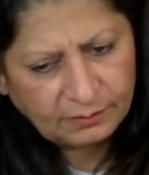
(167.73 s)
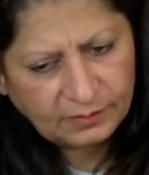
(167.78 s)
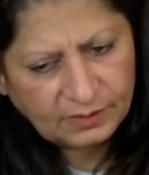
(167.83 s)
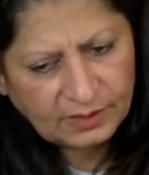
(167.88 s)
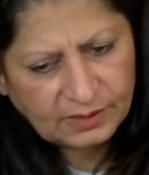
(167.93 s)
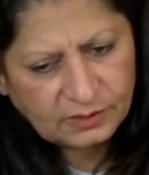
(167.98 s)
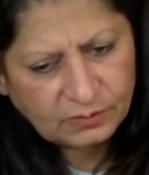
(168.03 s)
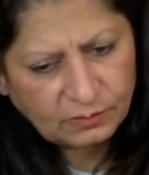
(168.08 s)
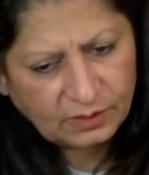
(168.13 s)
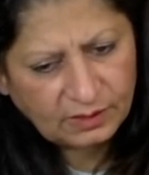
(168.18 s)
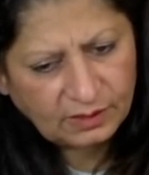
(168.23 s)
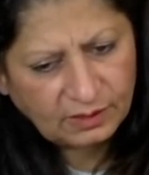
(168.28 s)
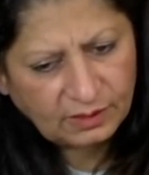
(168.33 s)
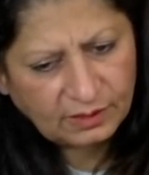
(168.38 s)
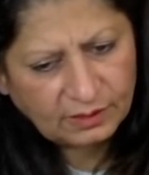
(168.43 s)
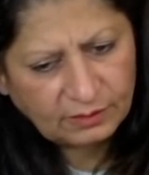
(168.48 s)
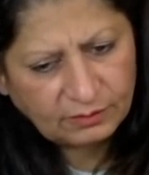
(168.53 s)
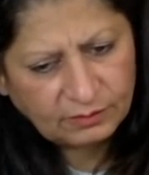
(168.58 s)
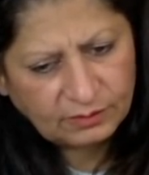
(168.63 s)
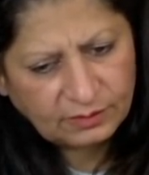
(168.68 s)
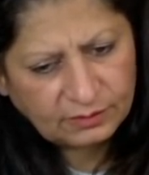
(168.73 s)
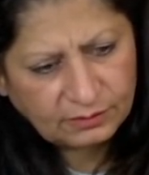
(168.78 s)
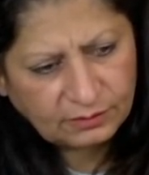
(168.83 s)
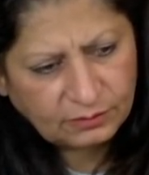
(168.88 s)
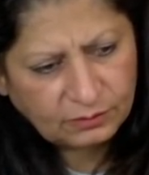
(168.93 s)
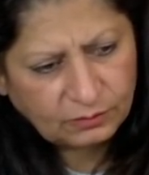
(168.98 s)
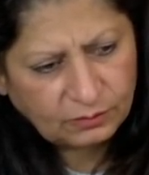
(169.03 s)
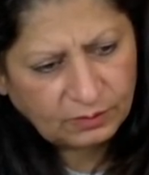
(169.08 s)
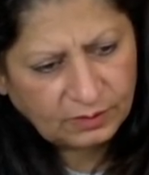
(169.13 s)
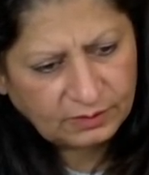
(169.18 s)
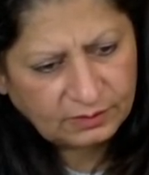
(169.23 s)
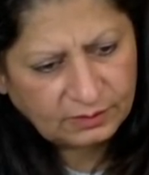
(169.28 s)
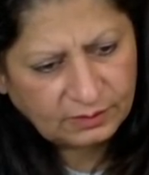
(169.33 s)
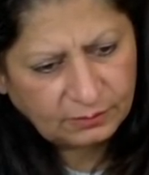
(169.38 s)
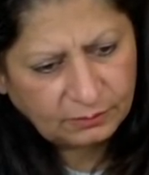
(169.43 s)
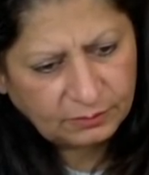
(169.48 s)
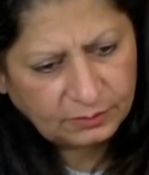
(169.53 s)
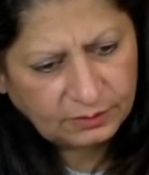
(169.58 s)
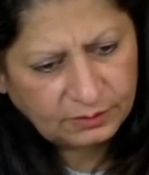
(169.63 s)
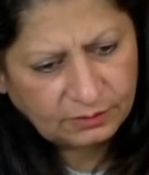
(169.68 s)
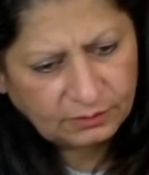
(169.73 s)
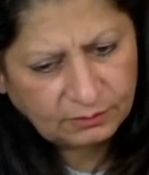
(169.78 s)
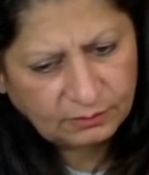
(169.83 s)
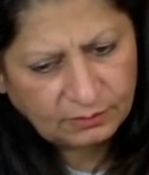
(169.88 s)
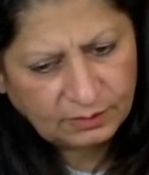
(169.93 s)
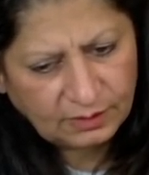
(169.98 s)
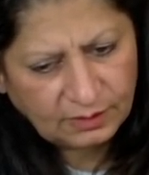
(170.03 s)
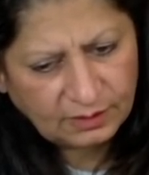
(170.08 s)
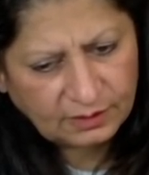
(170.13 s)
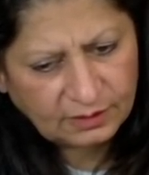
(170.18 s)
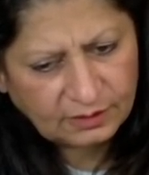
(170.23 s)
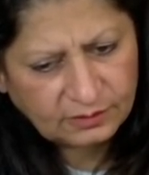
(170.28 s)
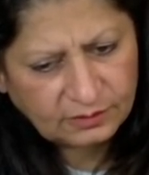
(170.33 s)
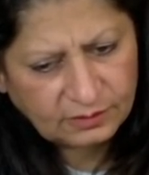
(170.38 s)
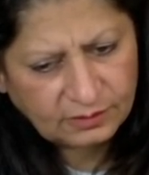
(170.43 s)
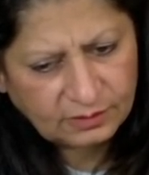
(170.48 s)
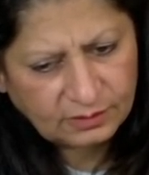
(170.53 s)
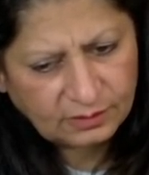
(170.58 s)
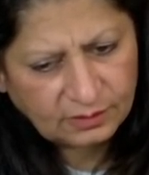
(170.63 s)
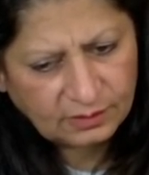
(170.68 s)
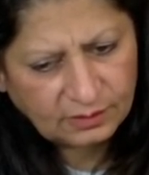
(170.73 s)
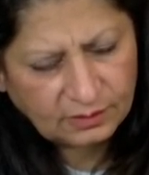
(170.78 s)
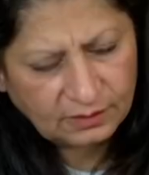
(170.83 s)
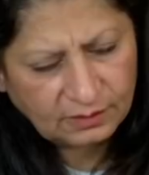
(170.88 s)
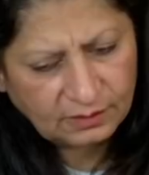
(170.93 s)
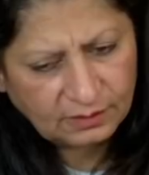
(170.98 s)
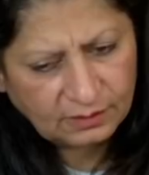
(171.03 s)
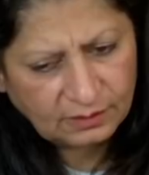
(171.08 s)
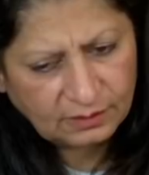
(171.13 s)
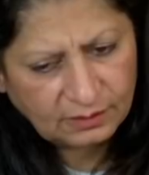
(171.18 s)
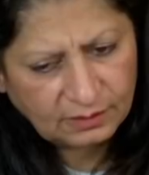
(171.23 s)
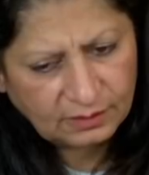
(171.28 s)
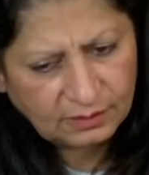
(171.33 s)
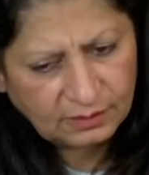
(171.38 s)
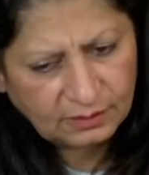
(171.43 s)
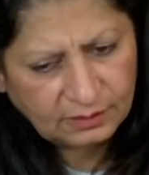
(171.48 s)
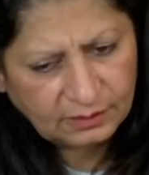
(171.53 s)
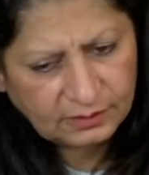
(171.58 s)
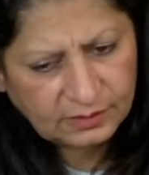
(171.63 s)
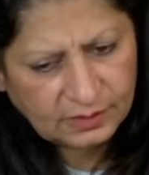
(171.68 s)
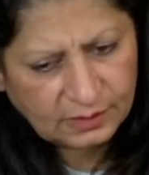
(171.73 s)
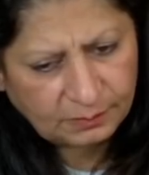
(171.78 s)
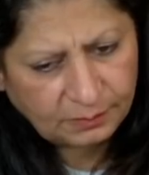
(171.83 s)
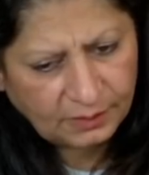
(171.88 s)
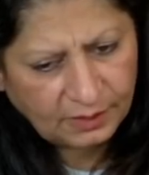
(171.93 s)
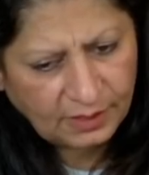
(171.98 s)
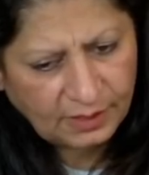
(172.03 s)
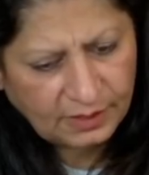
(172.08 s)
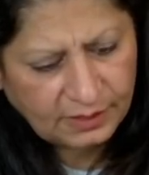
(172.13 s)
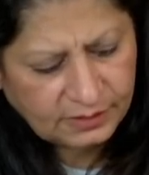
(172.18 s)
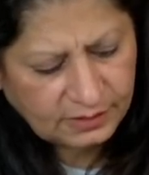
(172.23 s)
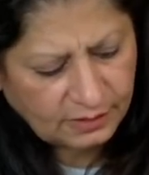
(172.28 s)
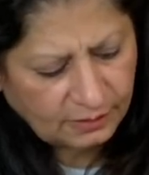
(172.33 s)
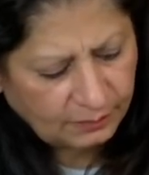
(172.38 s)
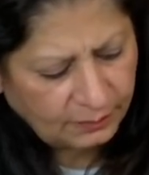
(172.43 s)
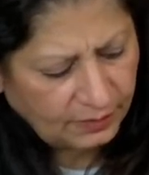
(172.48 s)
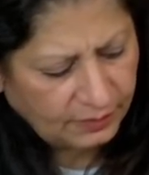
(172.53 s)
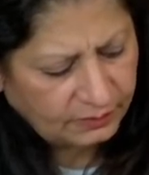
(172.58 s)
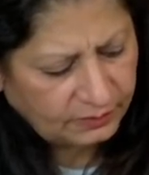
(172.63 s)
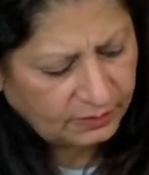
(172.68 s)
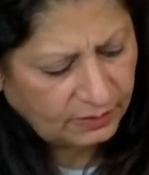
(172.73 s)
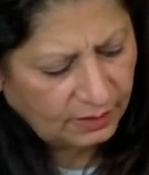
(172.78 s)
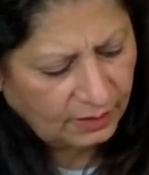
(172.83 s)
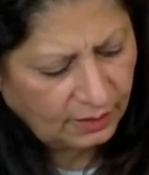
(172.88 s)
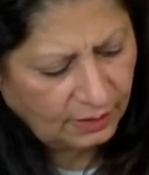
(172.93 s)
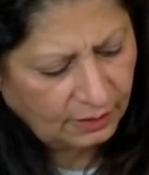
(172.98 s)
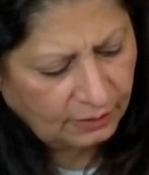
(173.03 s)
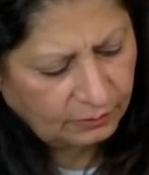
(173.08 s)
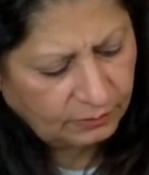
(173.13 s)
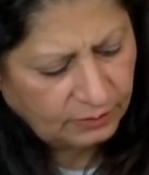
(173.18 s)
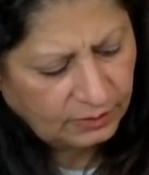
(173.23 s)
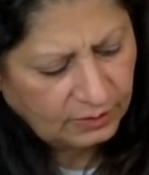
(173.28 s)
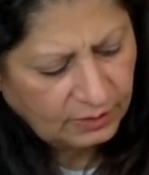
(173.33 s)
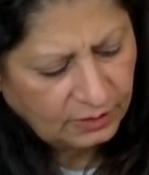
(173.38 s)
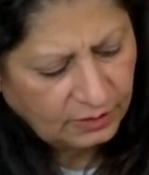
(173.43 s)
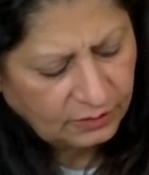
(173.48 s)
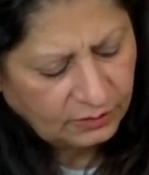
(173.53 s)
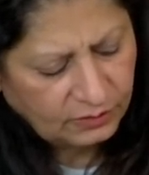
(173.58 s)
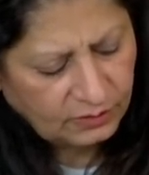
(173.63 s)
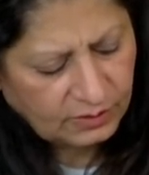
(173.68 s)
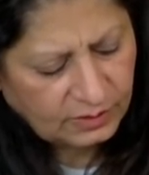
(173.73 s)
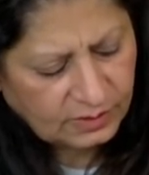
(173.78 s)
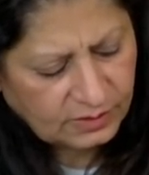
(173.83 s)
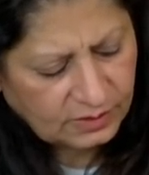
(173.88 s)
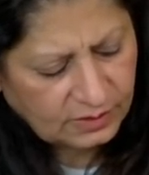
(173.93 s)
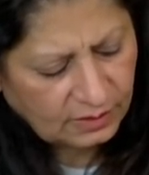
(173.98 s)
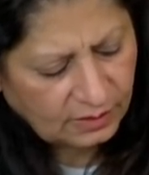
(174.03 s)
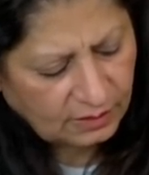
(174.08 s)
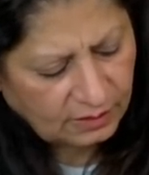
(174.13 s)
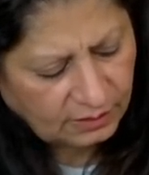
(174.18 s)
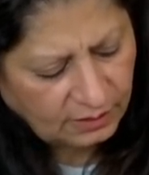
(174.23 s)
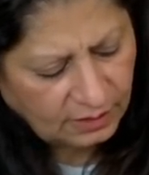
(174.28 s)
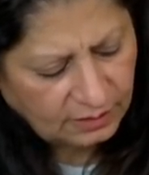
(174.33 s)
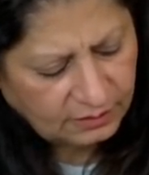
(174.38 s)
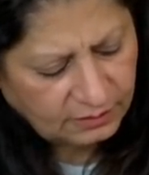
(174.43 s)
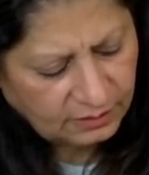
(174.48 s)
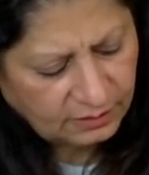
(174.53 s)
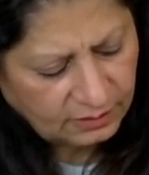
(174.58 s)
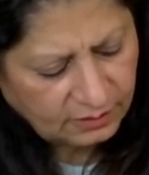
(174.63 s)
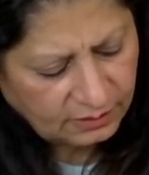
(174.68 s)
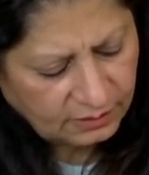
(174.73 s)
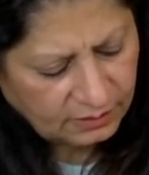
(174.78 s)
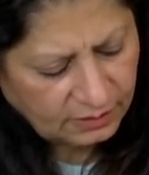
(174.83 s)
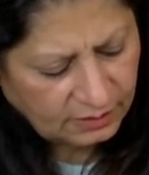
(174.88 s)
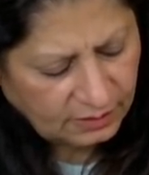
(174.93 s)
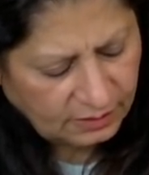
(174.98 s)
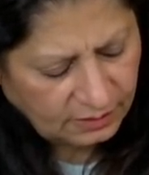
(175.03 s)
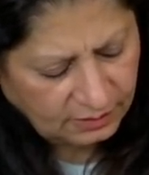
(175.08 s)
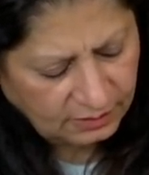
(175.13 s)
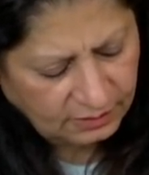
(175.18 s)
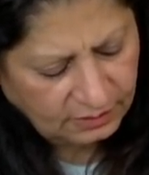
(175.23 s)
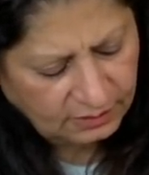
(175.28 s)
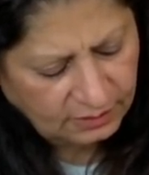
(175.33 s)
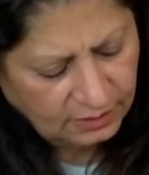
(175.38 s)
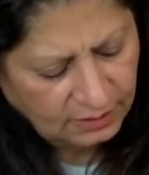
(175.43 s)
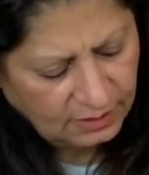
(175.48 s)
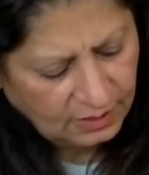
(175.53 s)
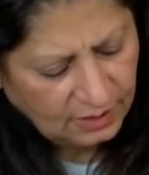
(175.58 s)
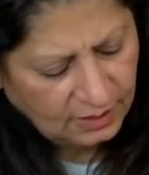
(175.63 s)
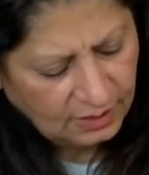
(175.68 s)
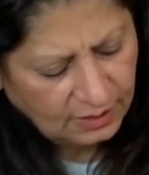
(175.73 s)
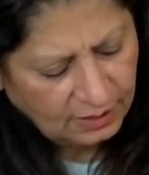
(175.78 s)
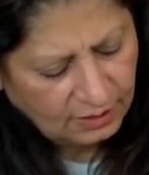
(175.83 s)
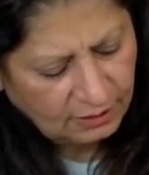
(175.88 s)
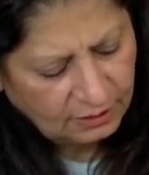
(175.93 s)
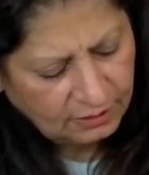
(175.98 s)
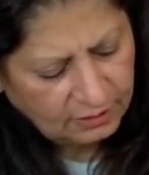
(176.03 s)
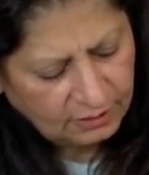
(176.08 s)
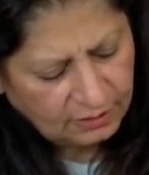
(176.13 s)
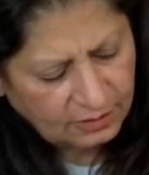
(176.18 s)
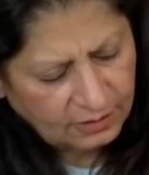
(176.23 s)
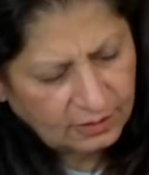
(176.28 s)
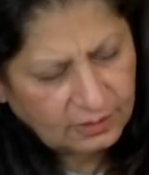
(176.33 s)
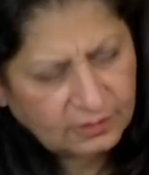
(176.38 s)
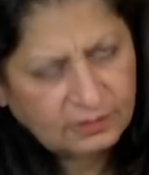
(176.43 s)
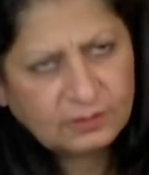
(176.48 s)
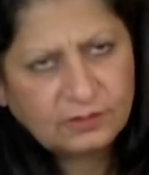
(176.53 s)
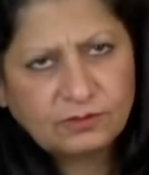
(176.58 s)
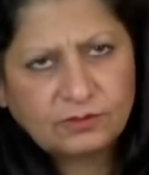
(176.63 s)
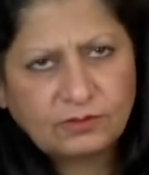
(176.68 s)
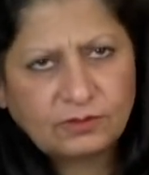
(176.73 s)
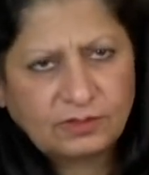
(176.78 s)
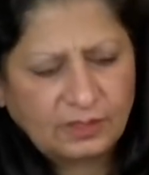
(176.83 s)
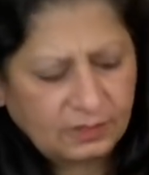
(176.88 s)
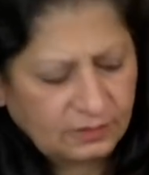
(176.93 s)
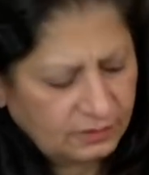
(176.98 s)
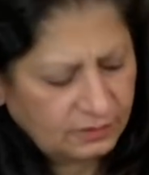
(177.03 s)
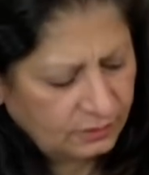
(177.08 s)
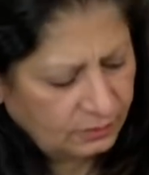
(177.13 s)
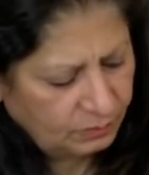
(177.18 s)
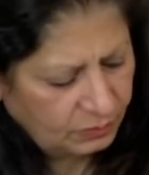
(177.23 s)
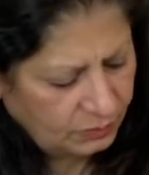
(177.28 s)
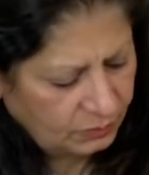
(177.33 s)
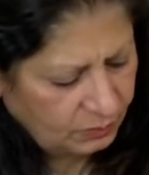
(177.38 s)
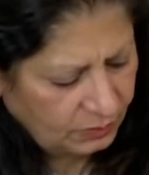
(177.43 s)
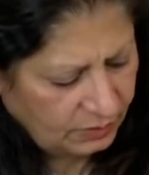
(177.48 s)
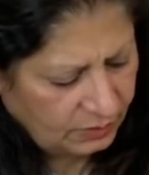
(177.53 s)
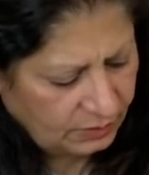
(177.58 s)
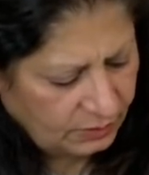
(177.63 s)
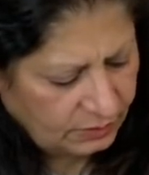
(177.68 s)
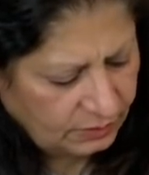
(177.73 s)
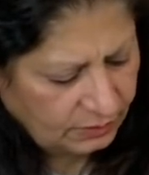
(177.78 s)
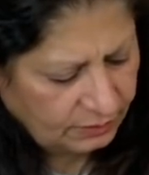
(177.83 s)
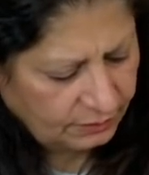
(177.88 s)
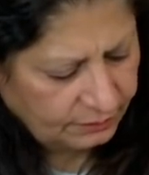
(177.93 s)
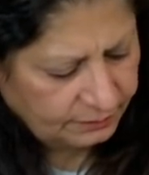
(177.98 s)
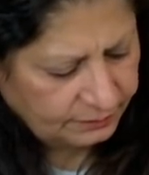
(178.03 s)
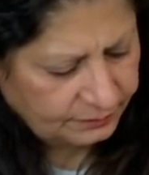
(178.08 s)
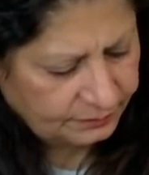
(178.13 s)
That's why, like, you know, they don't want to deal with you. And I get here, they are really surprised about how things are not really getting corrected between you two.